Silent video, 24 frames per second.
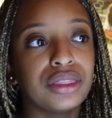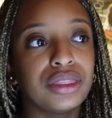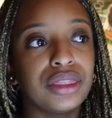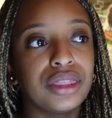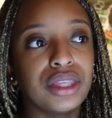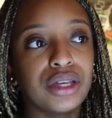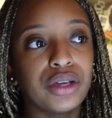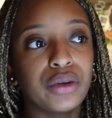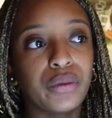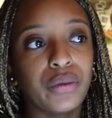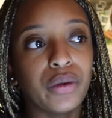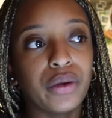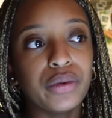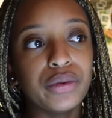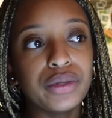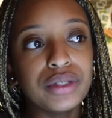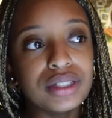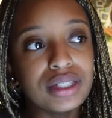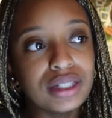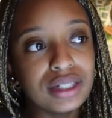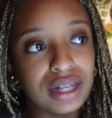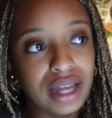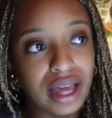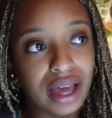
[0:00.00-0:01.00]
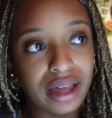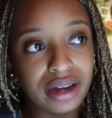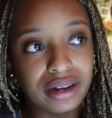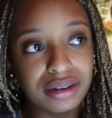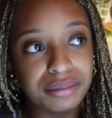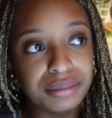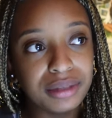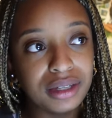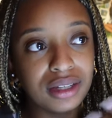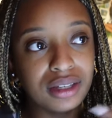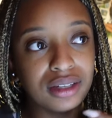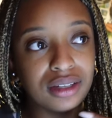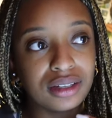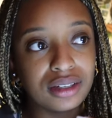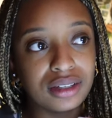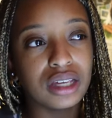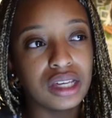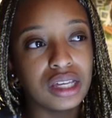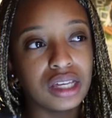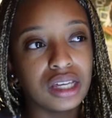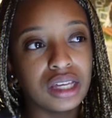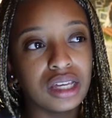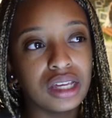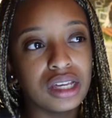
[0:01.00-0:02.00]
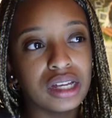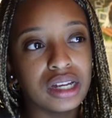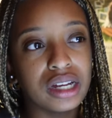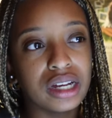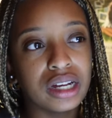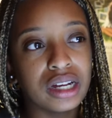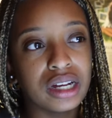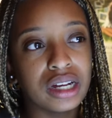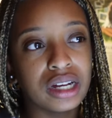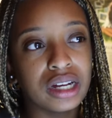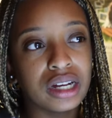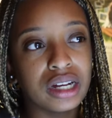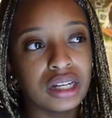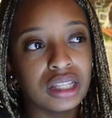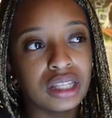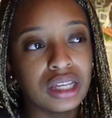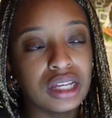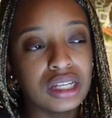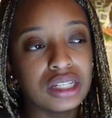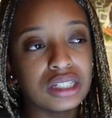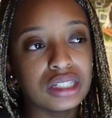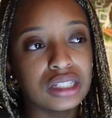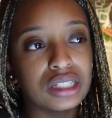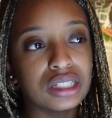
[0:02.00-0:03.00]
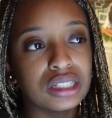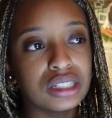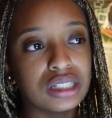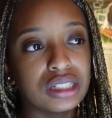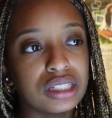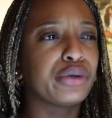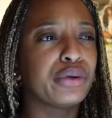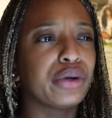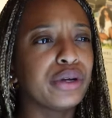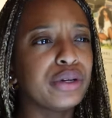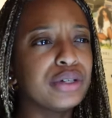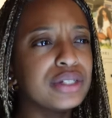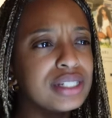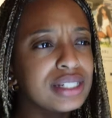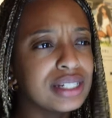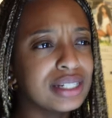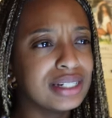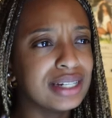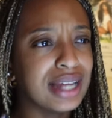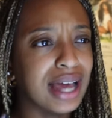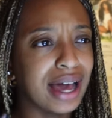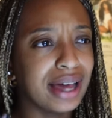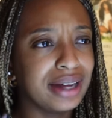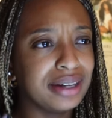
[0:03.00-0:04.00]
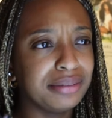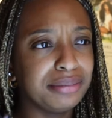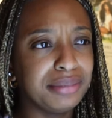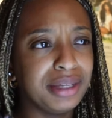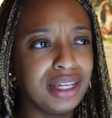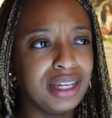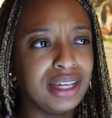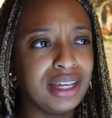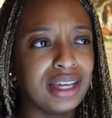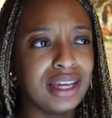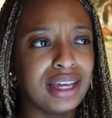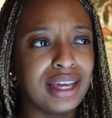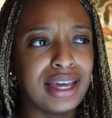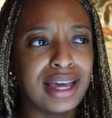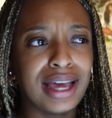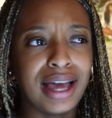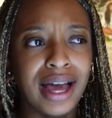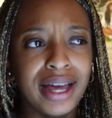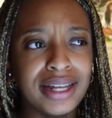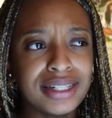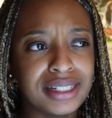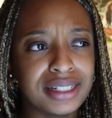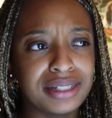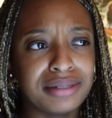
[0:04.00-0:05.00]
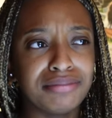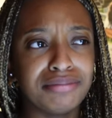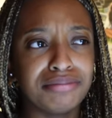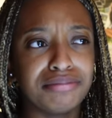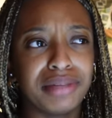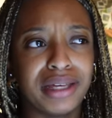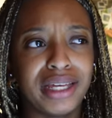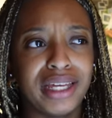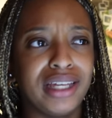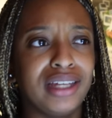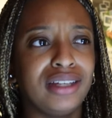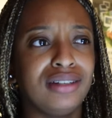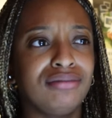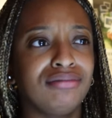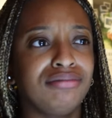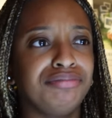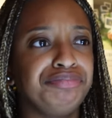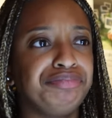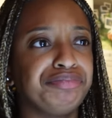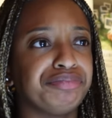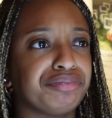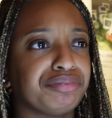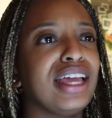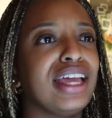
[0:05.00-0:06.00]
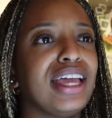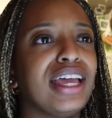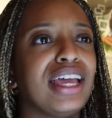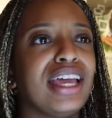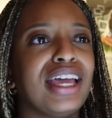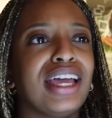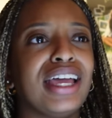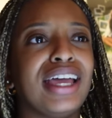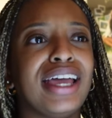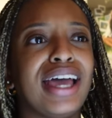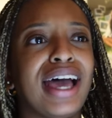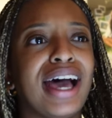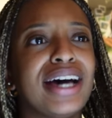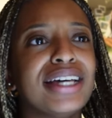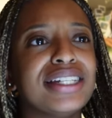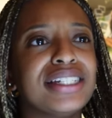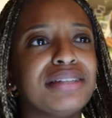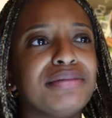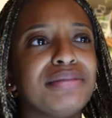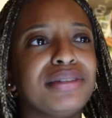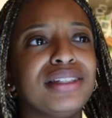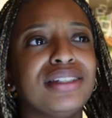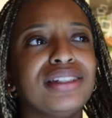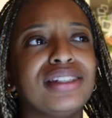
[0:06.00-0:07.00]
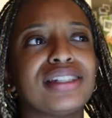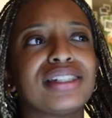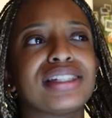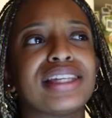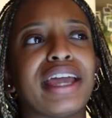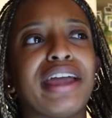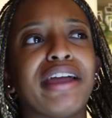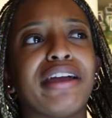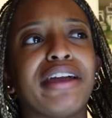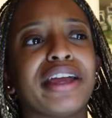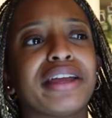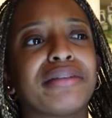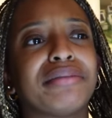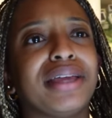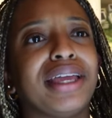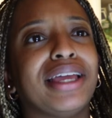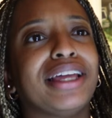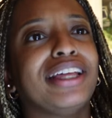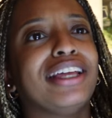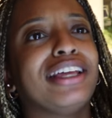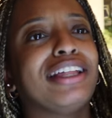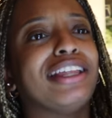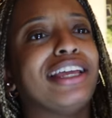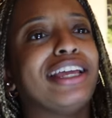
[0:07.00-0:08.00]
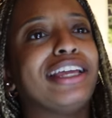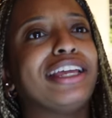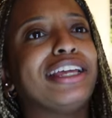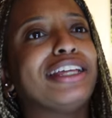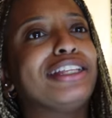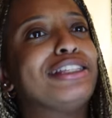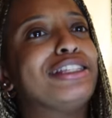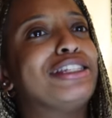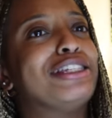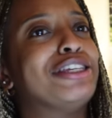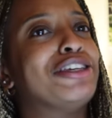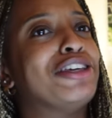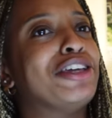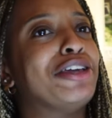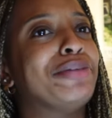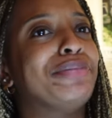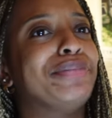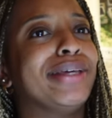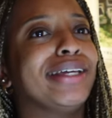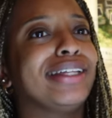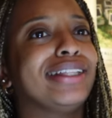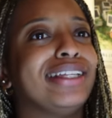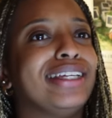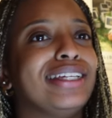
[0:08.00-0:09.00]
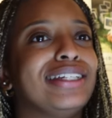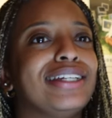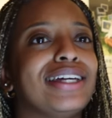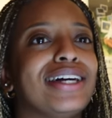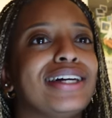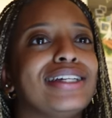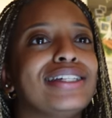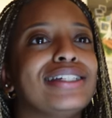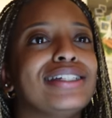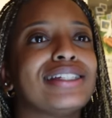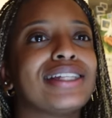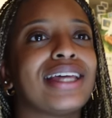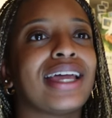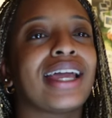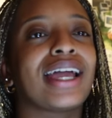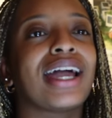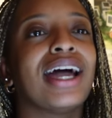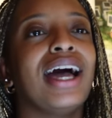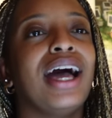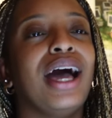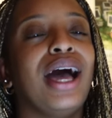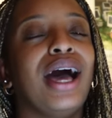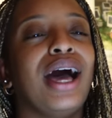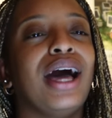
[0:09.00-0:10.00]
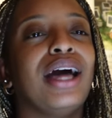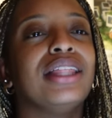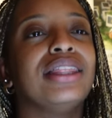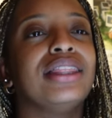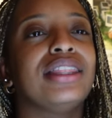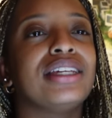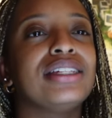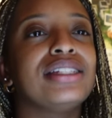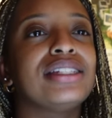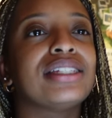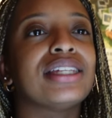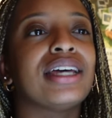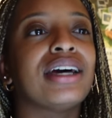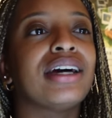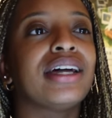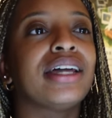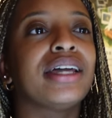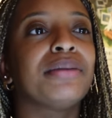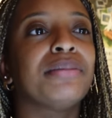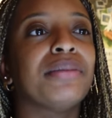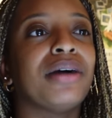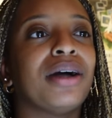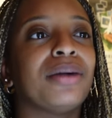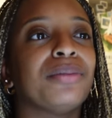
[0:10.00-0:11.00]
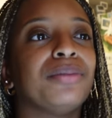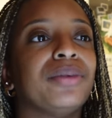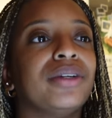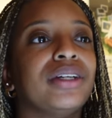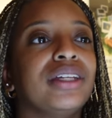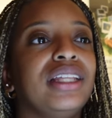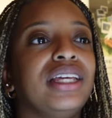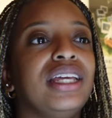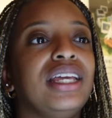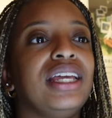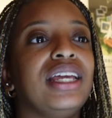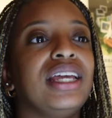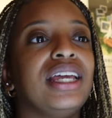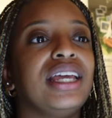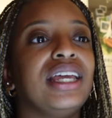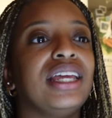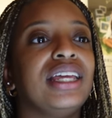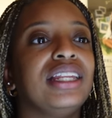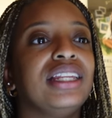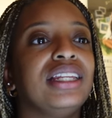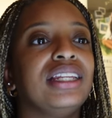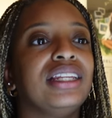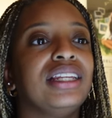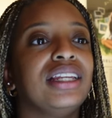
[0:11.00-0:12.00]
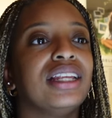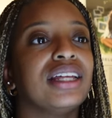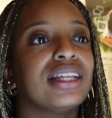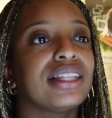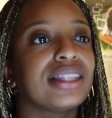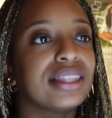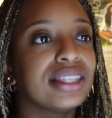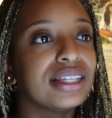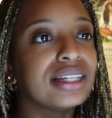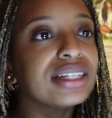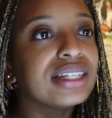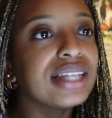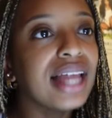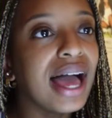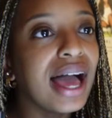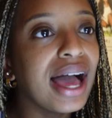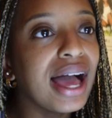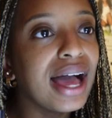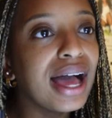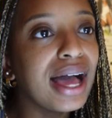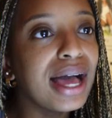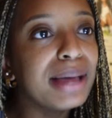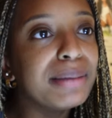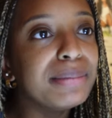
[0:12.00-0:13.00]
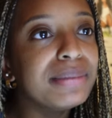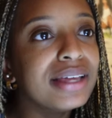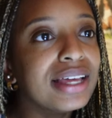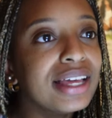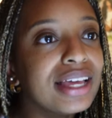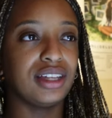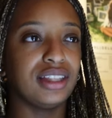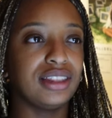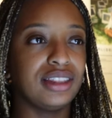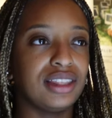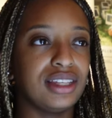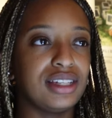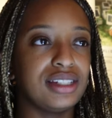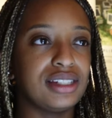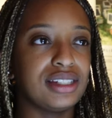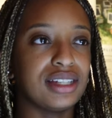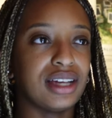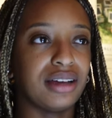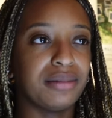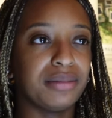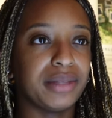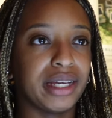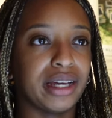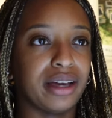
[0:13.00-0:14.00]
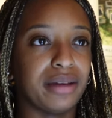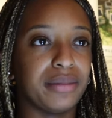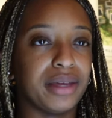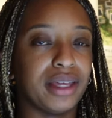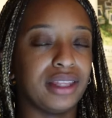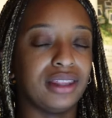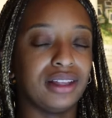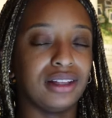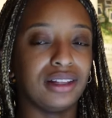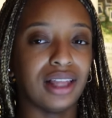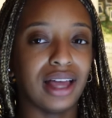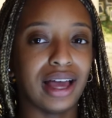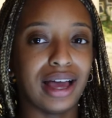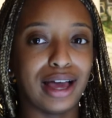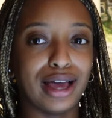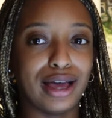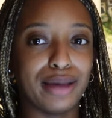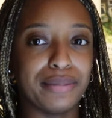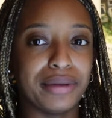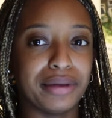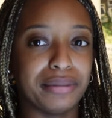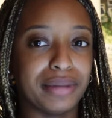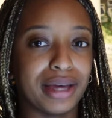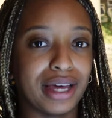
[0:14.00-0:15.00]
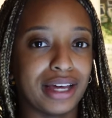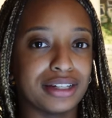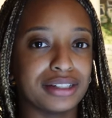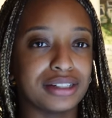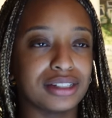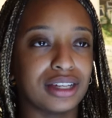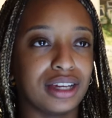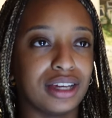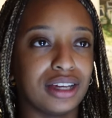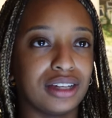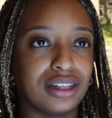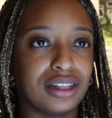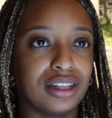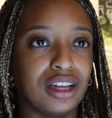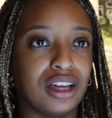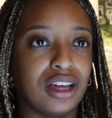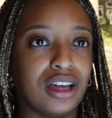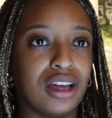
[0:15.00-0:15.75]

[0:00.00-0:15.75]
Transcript: the gross anatomy, ear lesion. Gross anatomy, it hasn't been scaring me like it typically does. Like this time I'm really in the lab. This time like I'm in the lab, I'm asking